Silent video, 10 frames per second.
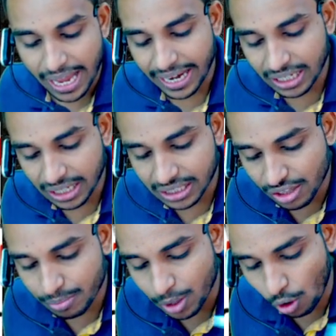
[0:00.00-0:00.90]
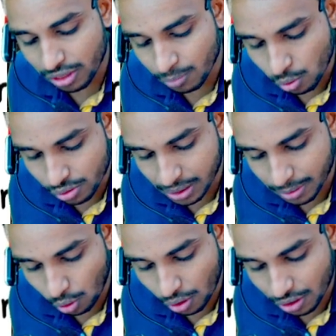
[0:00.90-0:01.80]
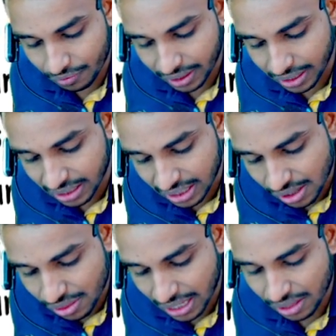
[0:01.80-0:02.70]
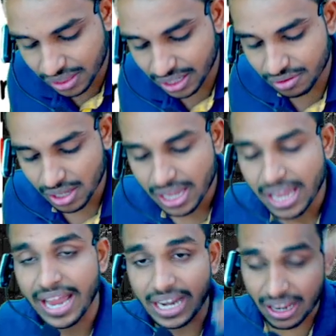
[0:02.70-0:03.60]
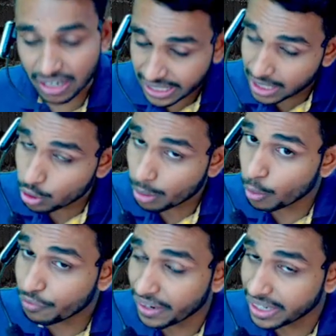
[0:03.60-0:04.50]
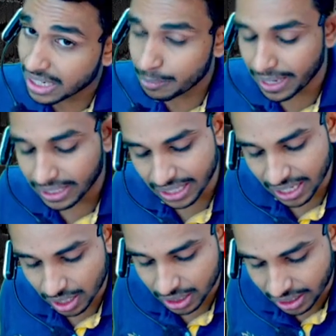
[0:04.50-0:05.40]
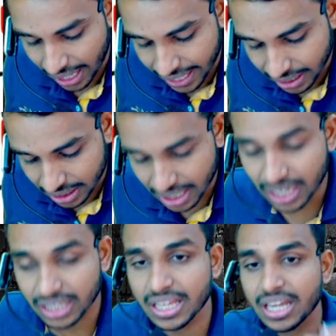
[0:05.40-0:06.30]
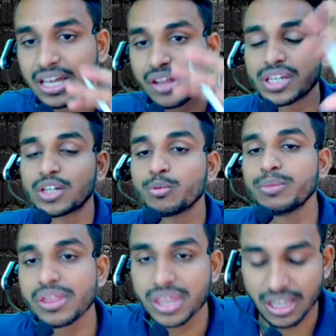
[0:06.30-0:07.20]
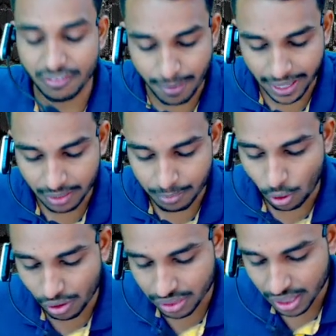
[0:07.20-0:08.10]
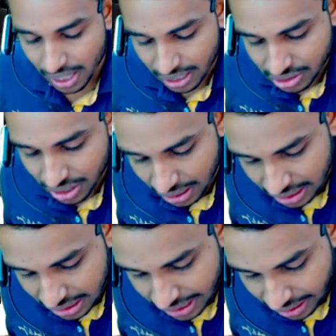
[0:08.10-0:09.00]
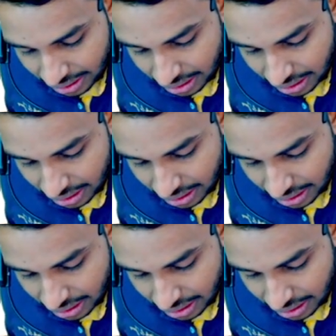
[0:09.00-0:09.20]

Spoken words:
And it is because, mostly because of increase in assets. And I'll tell you about Federal Bank. They are trying, they are considered to be a safe bank, because generally they